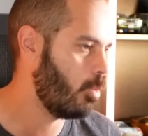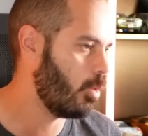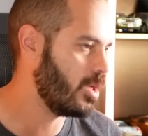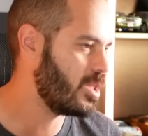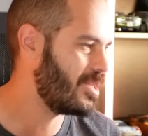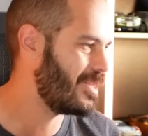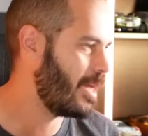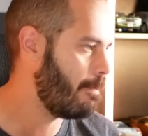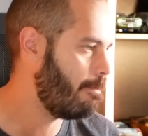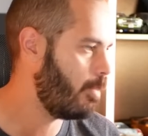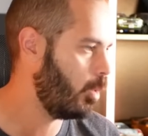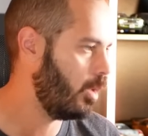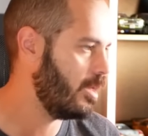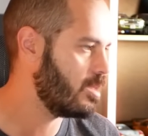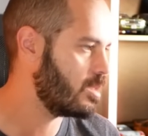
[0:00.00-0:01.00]
more
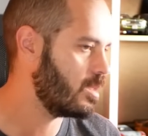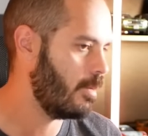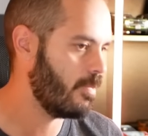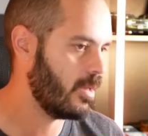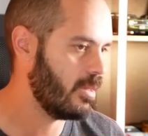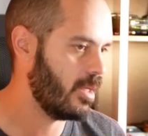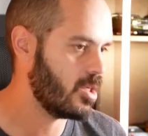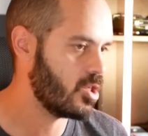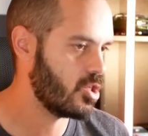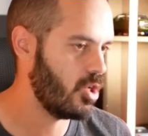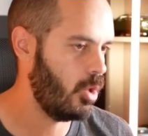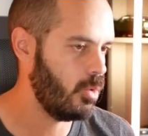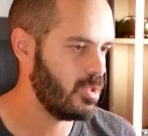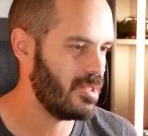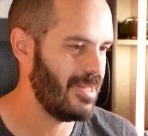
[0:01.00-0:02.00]
simple and something that
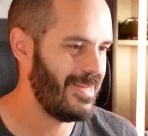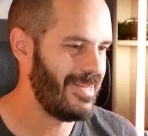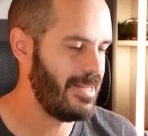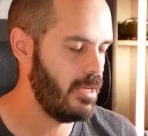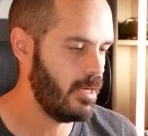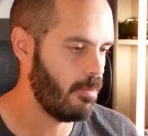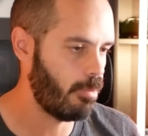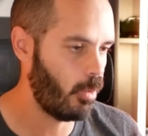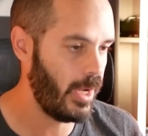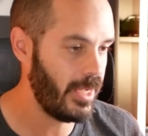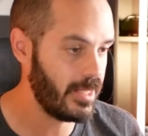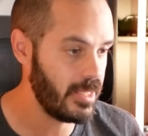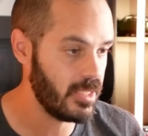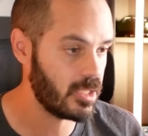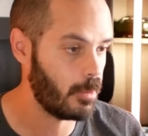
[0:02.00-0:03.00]
shows the
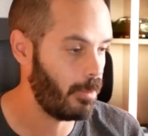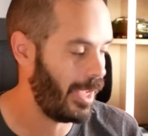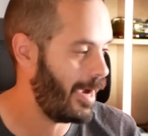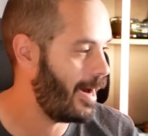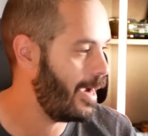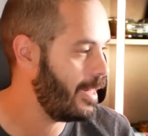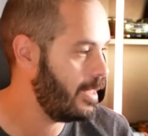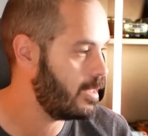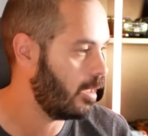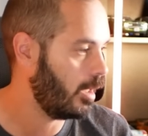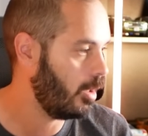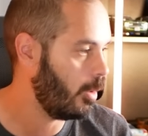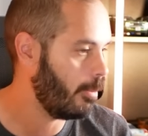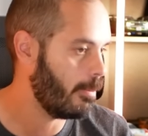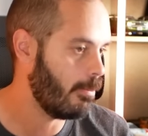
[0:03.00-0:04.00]
brake disc behind it a
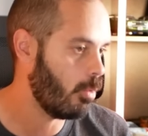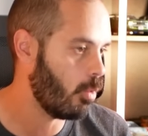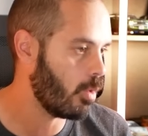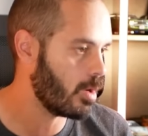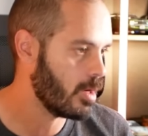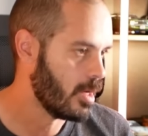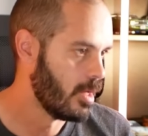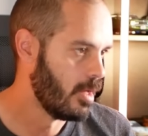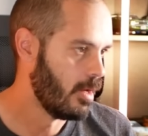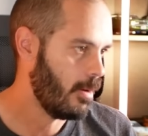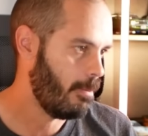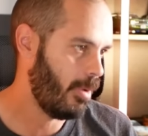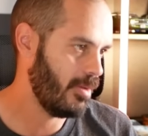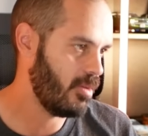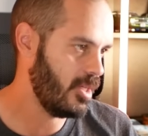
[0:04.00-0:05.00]
little bit more.
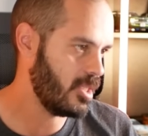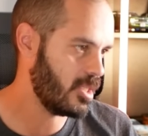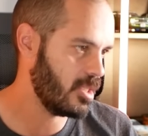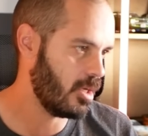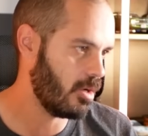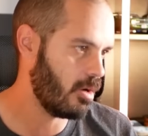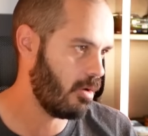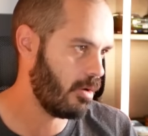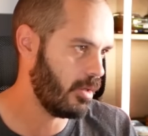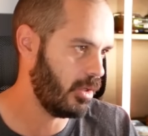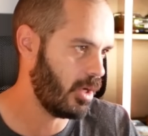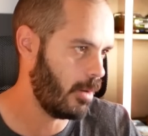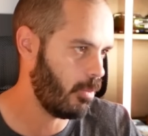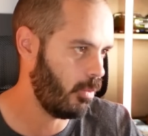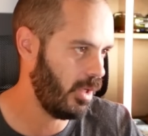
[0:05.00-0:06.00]
But these are the
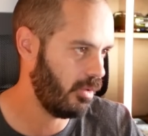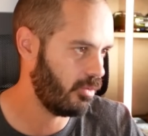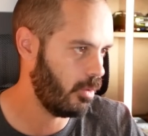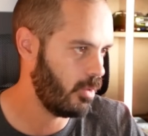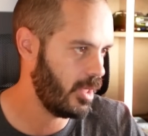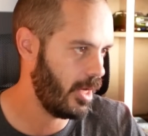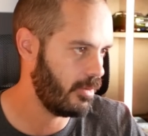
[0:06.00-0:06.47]
type of wheels that we